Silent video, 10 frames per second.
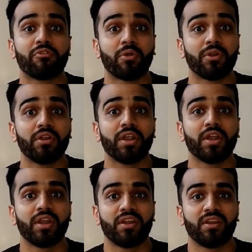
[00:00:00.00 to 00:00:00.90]
for
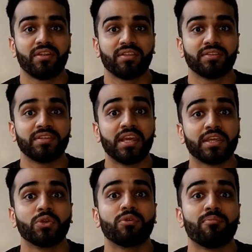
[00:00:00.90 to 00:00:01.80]
the
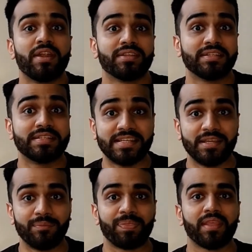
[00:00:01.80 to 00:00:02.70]
acute medicine
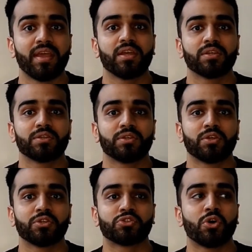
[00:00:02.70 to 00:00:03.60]
team.
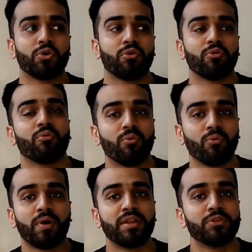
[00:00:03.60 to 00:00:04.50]
So
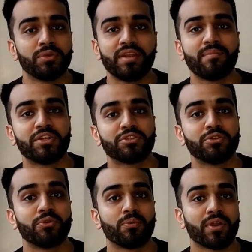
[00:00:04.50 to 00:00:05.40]
while you did
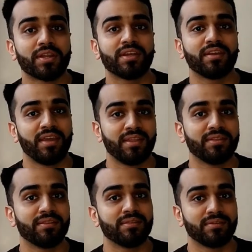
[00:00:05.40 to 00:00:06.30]
mention you'd worked
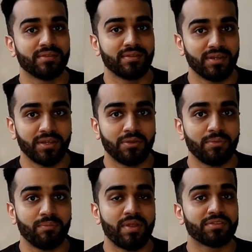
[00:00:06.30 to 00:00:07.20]
in
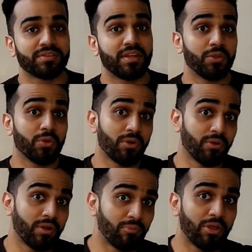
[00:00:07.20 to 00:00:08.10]
acute medicine in
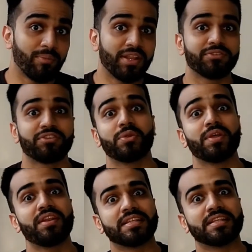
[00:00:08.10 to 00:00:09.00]
your employment history, you
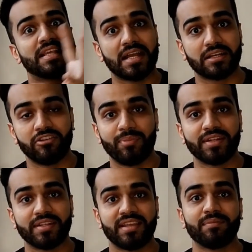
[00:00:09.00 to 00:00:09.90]
didn't exactly
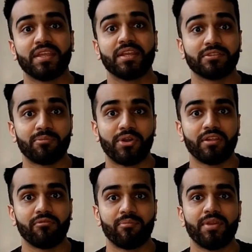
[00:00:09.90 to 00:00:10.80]
repeat the same thing in
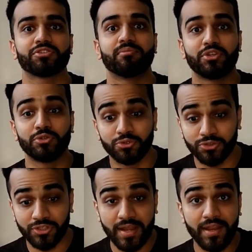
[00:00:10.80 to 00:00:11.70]
supporting information, but you
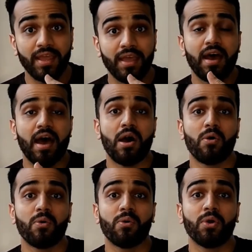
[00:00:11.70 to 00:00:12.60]
just said
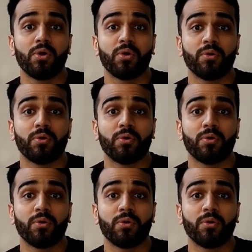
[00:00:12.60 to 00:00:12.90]
how